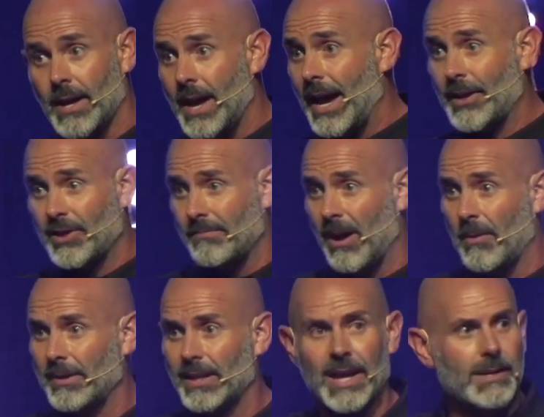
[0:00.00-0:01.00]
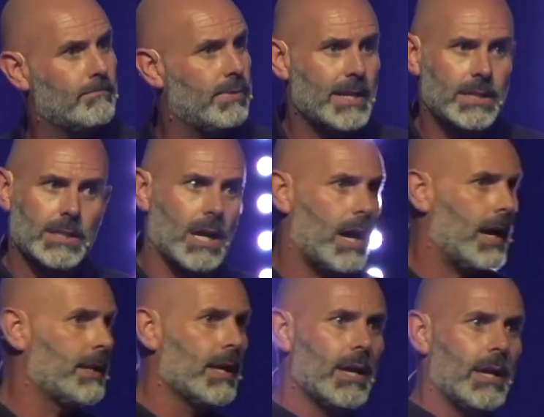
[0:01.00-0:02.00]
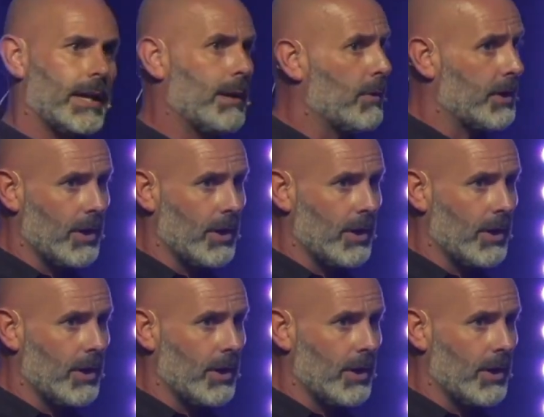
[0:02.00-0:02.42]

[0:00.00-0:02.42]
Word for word: At the moment, like, bless God, it wouldn't